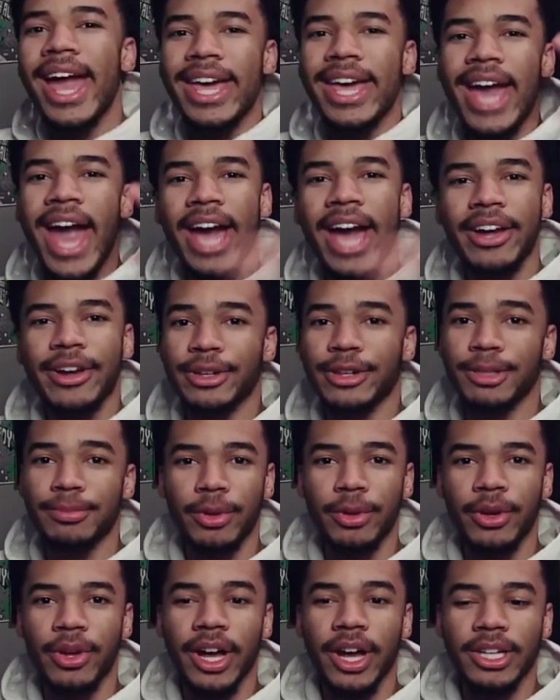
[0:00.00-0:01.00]
Hey hackers,
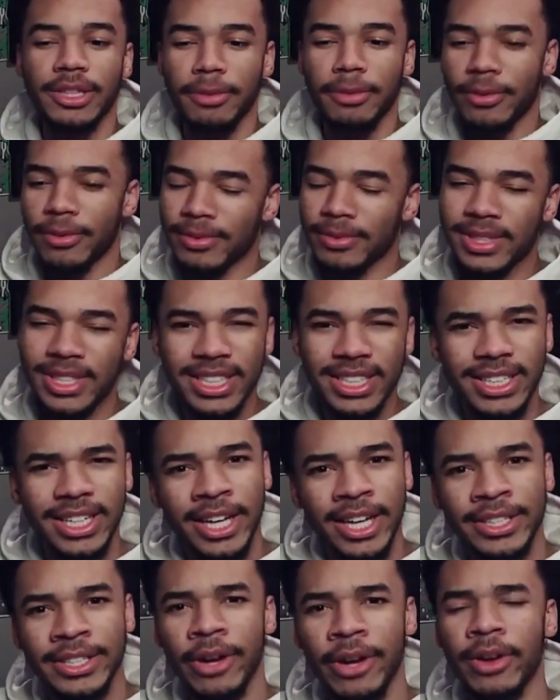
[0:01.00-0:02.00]
Blue Cosmo from
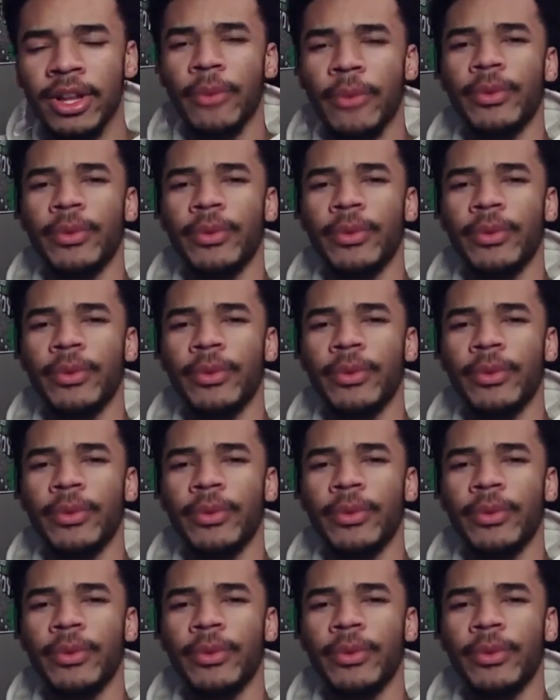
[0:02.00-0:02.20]
CCS here,